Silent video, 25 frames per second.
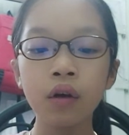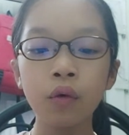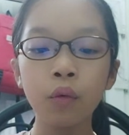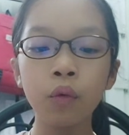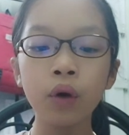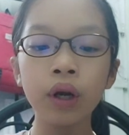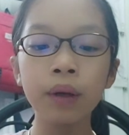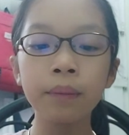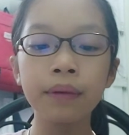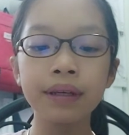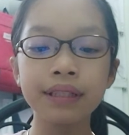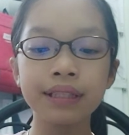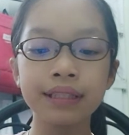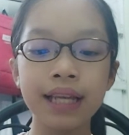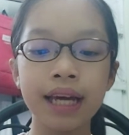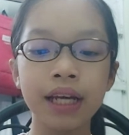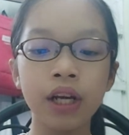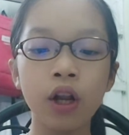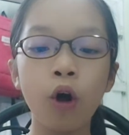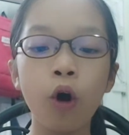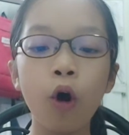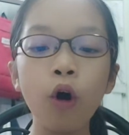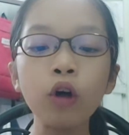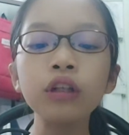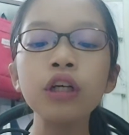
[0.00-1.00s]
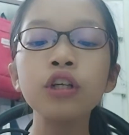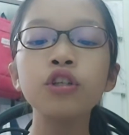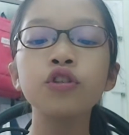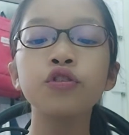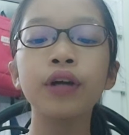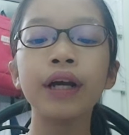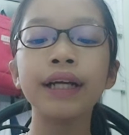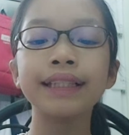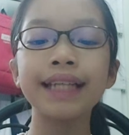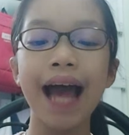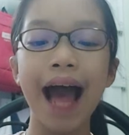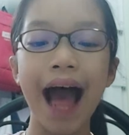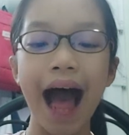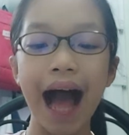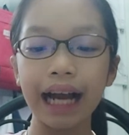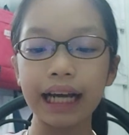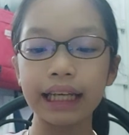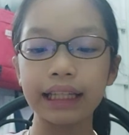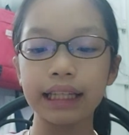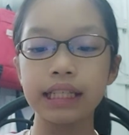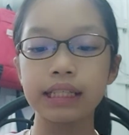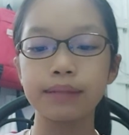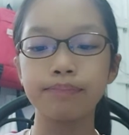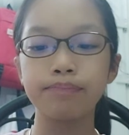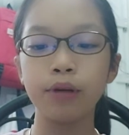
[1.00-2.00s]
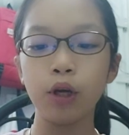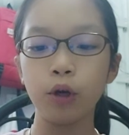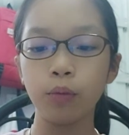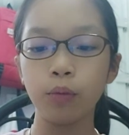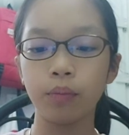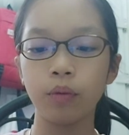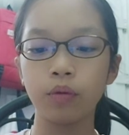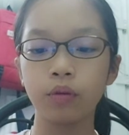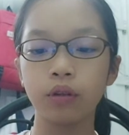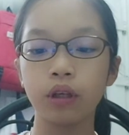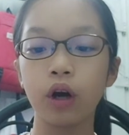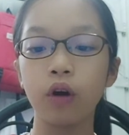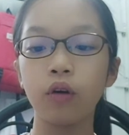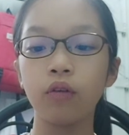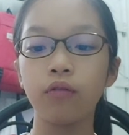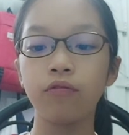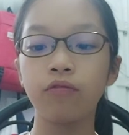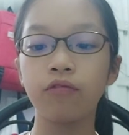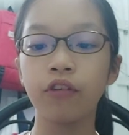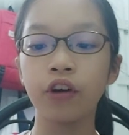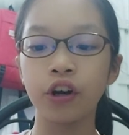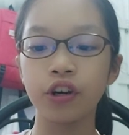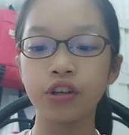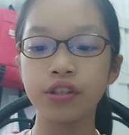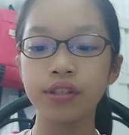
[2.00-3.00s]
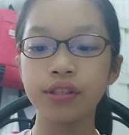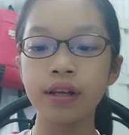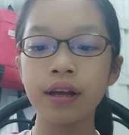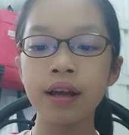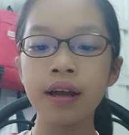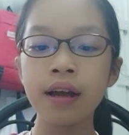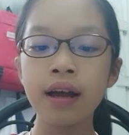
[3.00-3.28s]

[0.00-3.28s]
We must let all the Sweet Agatha's pupils go first.